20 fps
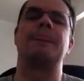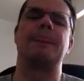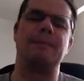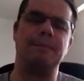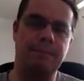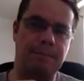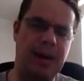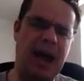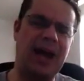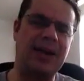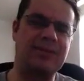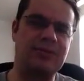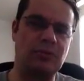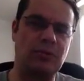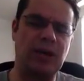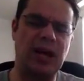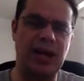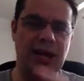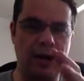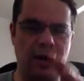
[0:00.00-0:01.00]
back to
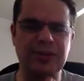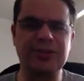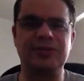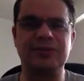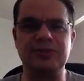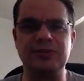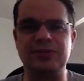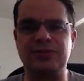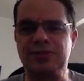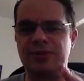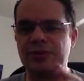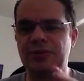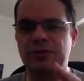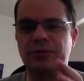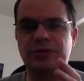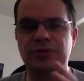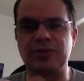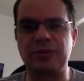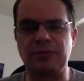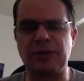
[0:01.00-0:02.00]
what I also used to
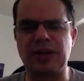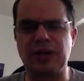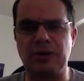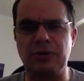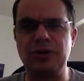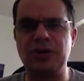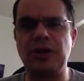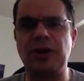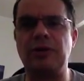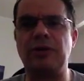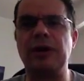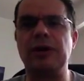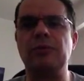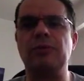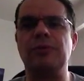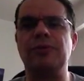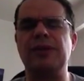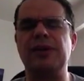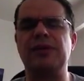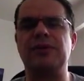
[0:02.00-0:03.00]
do is co-generate
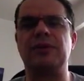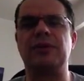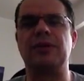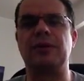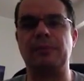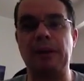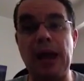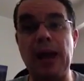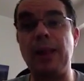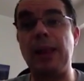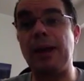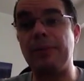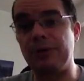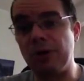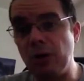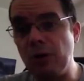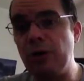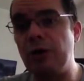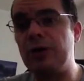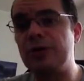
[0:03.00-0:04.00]
with either the MATLAB
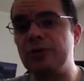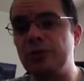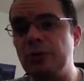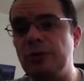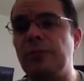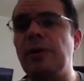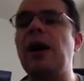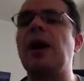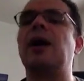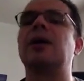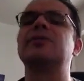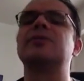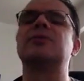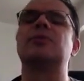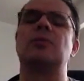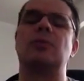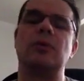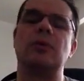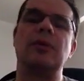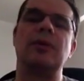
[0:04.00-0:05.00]
coder
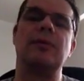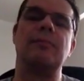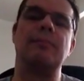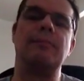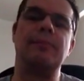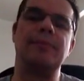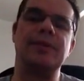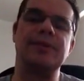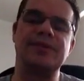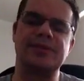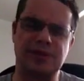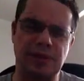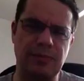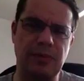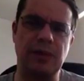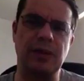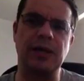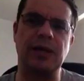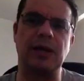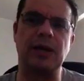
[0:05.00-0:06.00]
toolbox or the, the
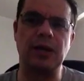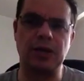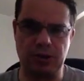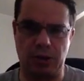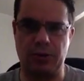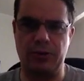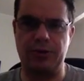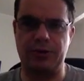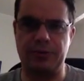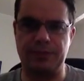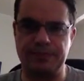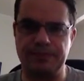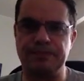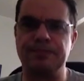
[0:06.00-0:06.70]
Simulink coder.